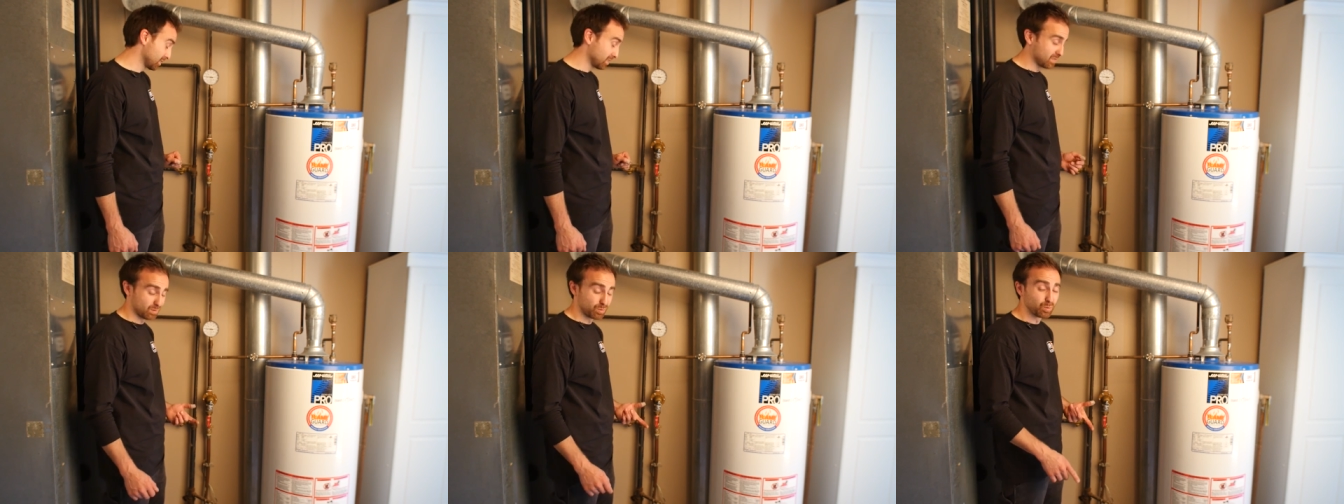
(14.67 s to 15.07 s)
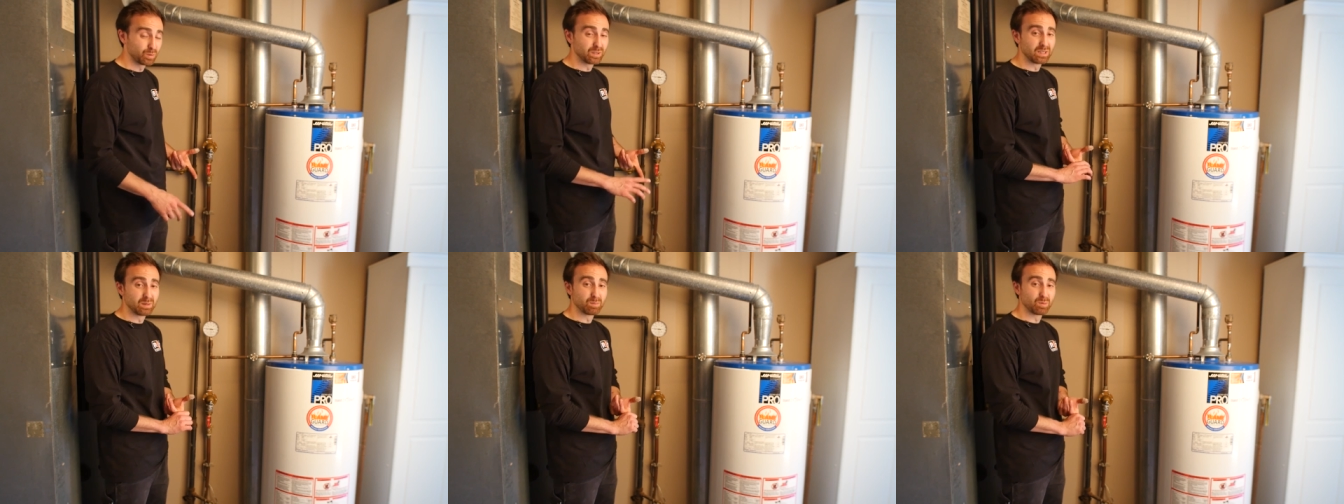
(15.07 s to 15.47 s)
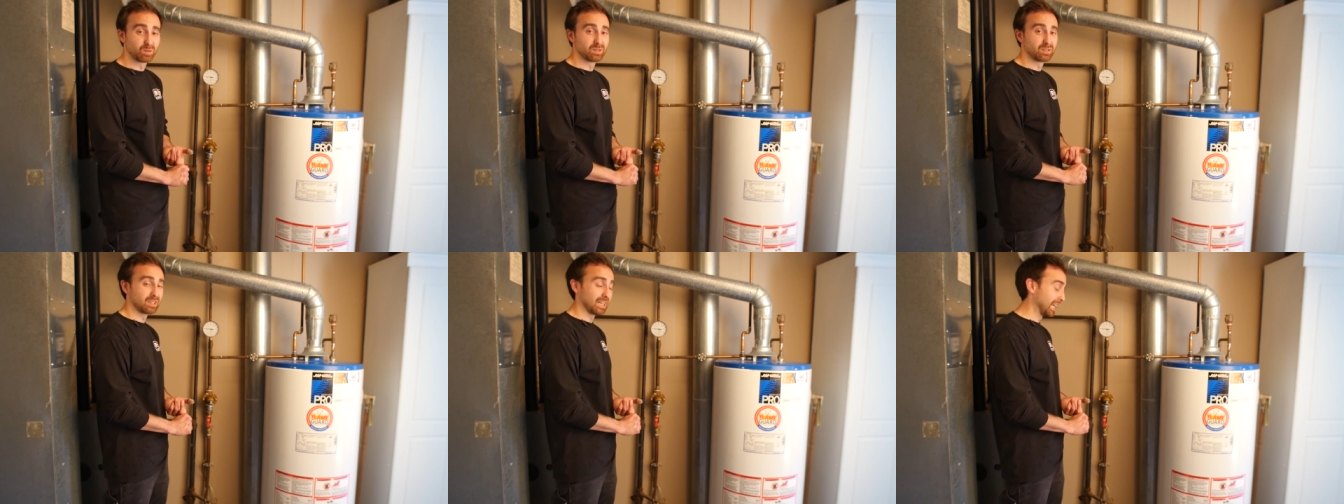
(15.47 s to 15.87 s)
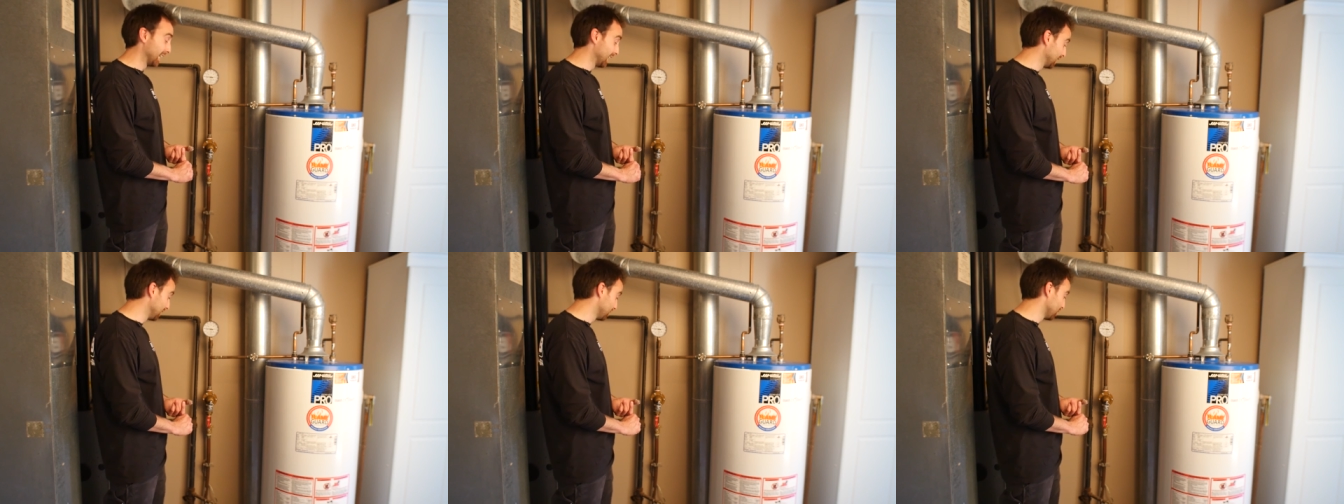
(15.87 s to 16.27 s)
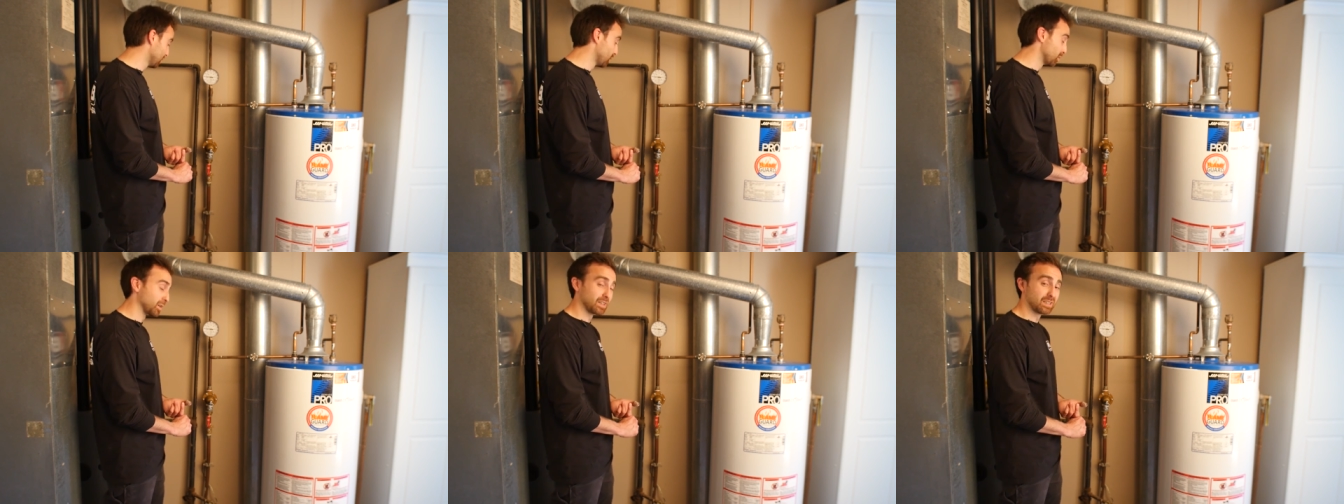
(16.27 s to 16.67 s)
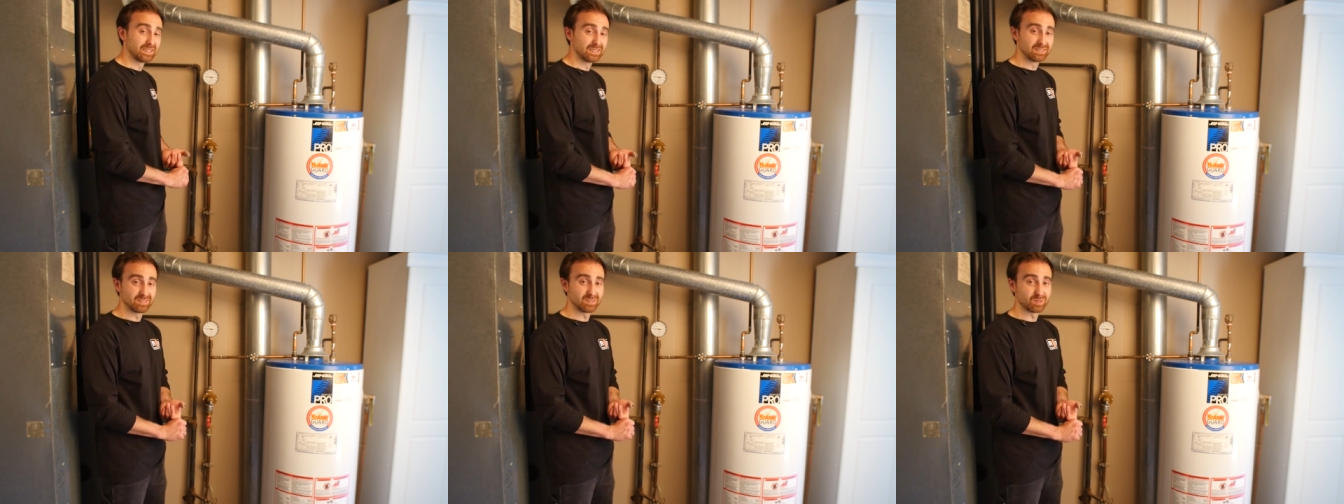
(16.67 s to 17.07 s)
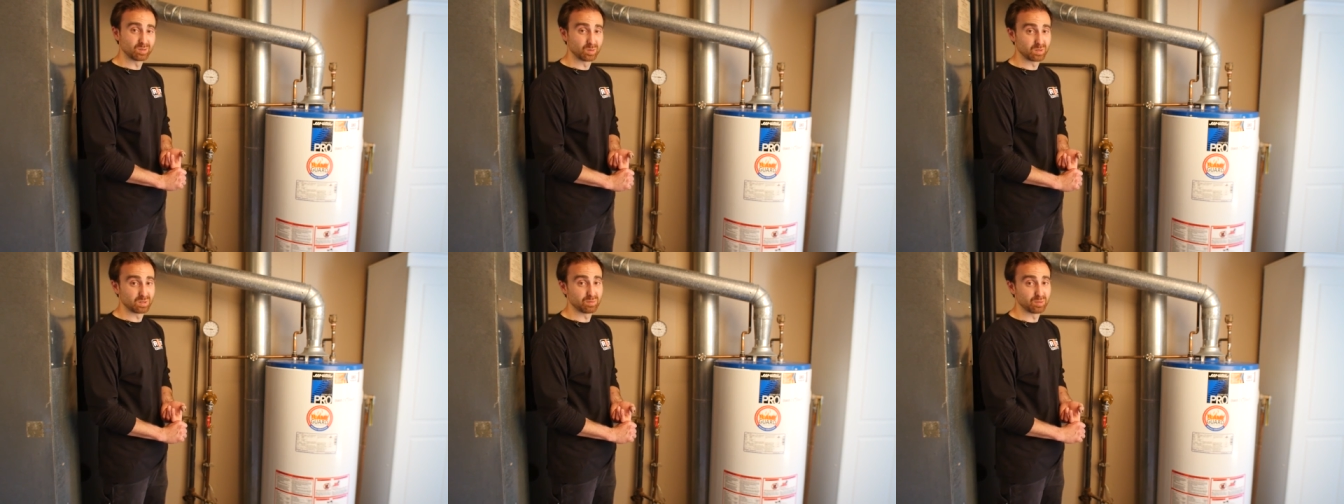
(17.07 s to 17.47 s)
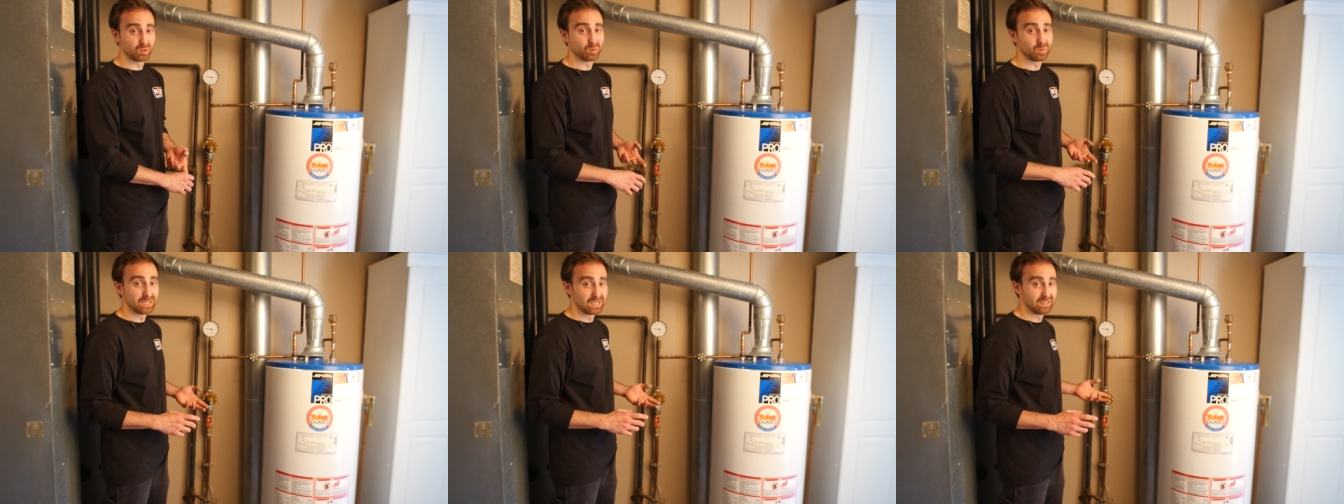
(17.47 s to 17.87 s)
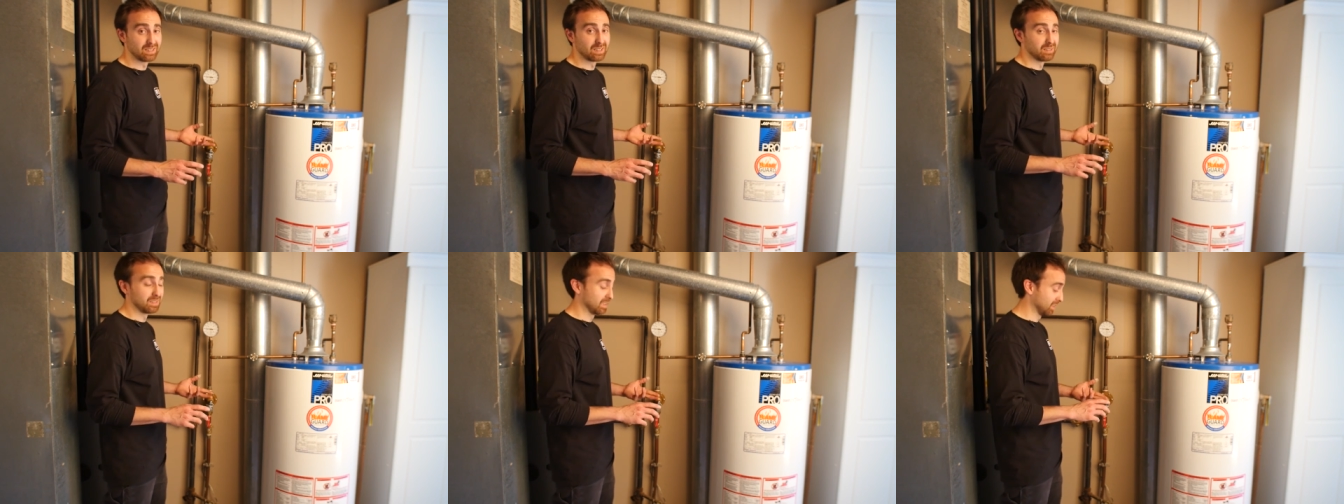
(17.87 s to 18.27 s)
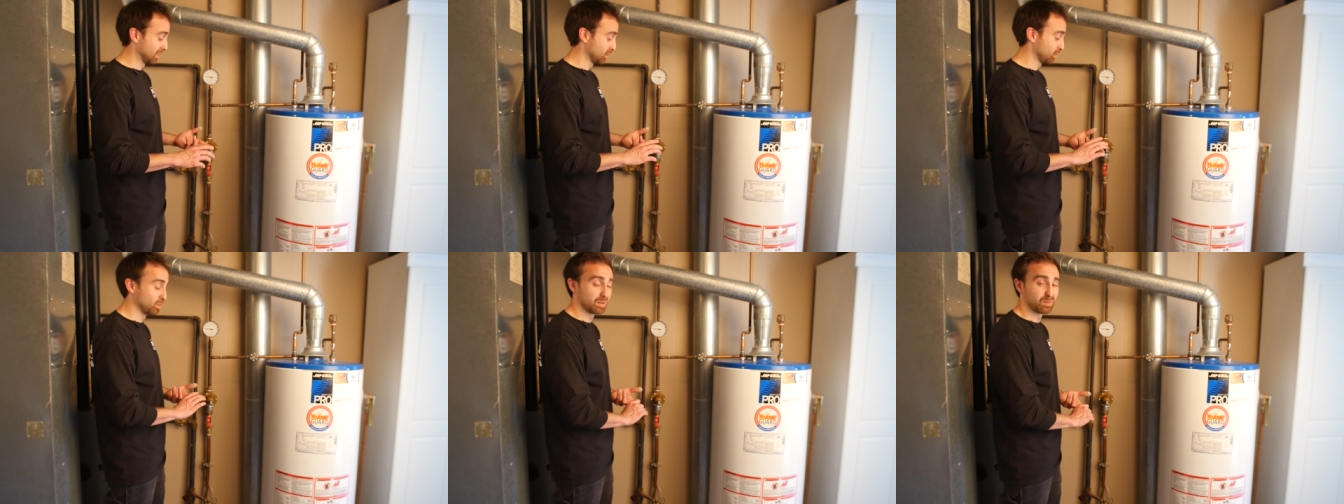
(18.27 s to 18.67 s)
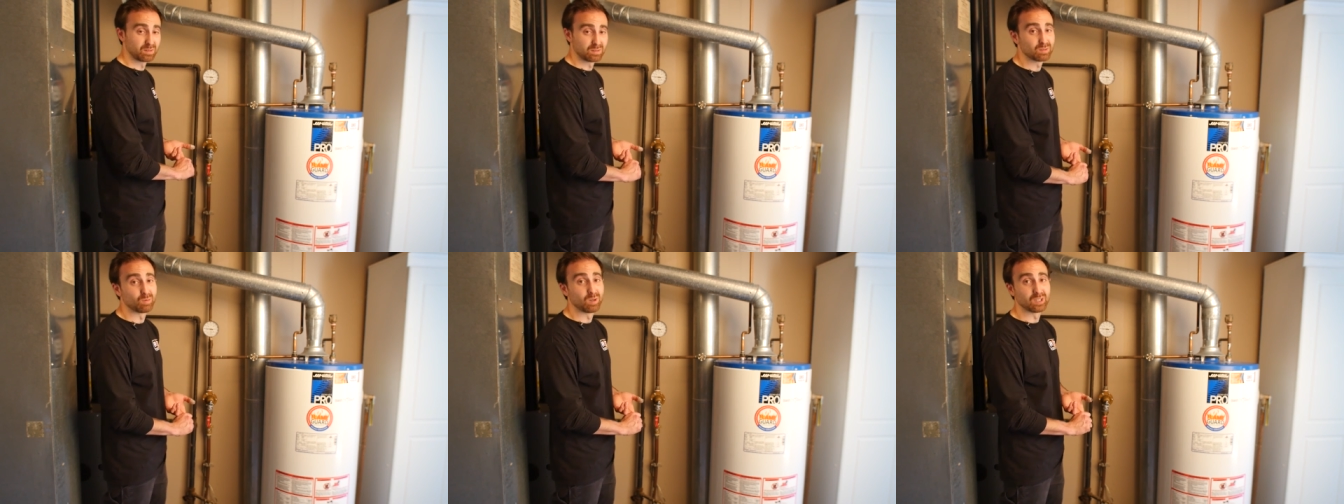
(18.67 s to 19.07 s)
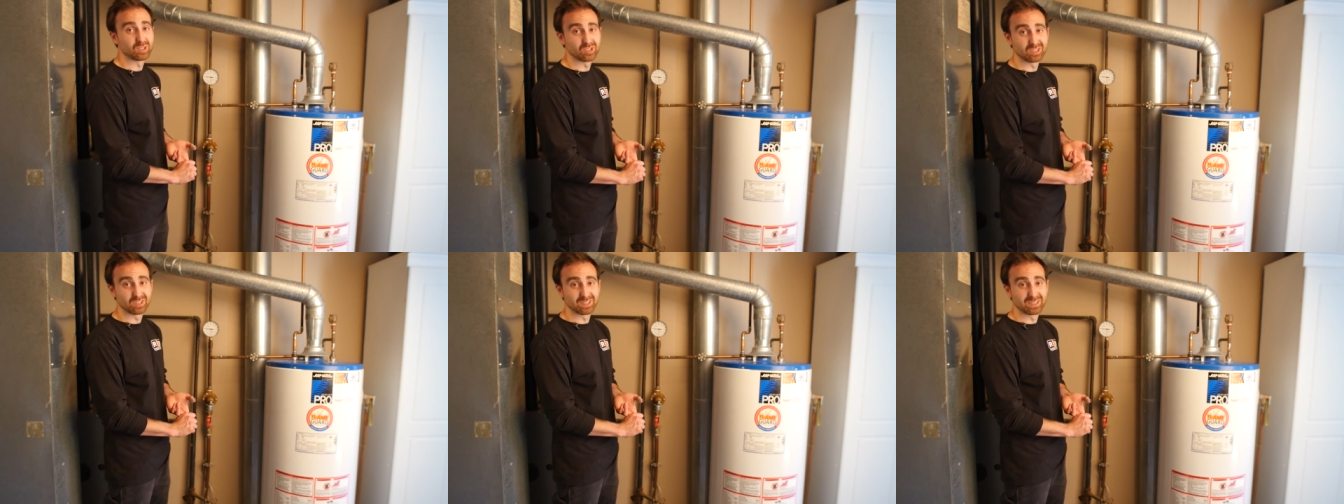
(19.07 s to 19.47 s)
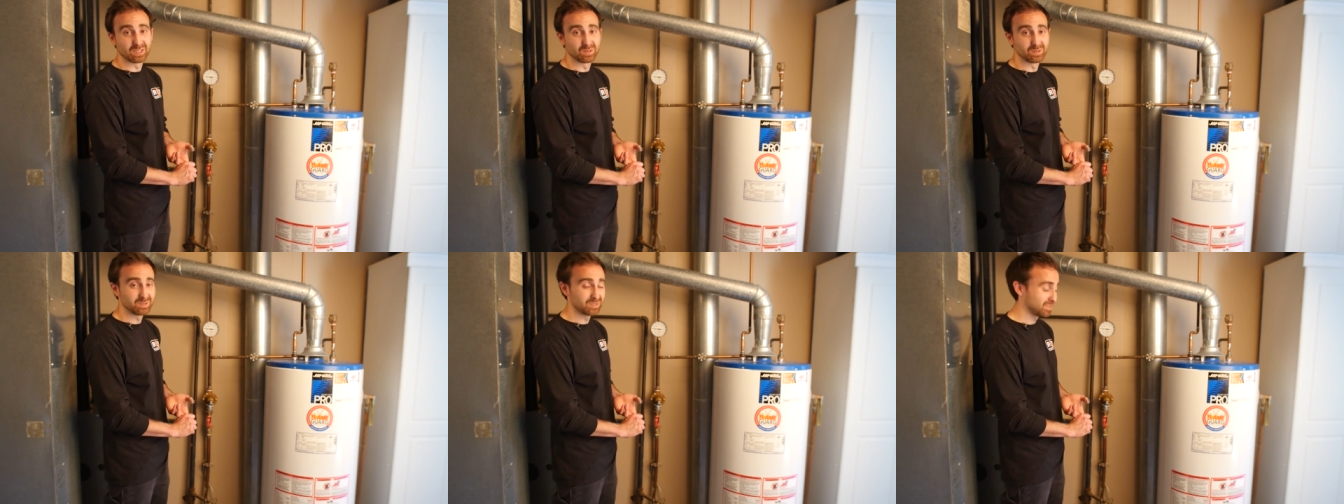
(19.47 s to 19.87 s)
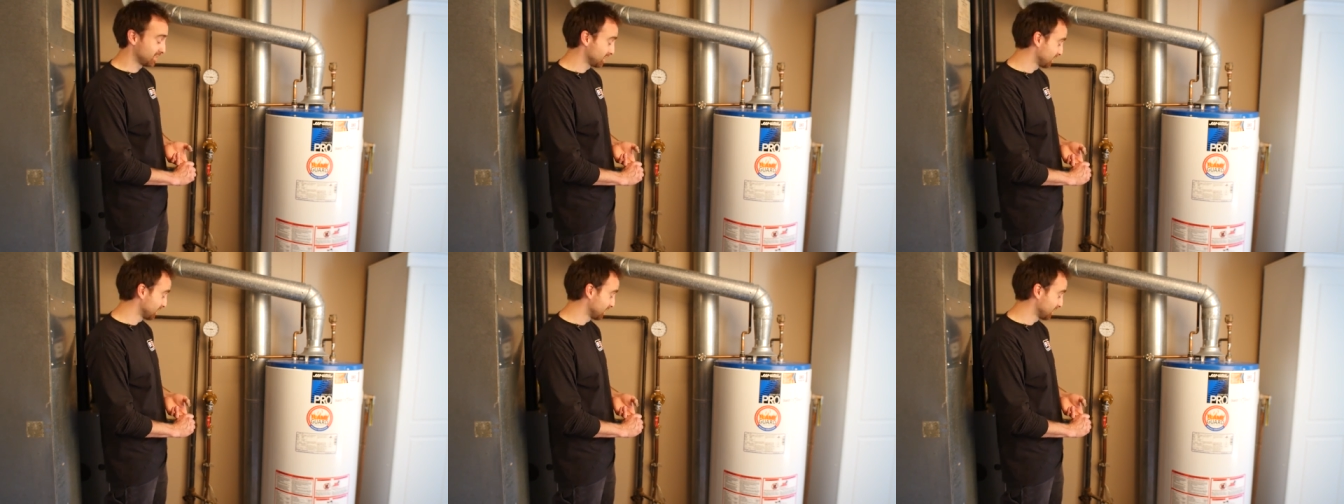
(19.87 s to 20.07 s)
It's really important, A, to know where it is, or if you're away, telling whoever is watching your house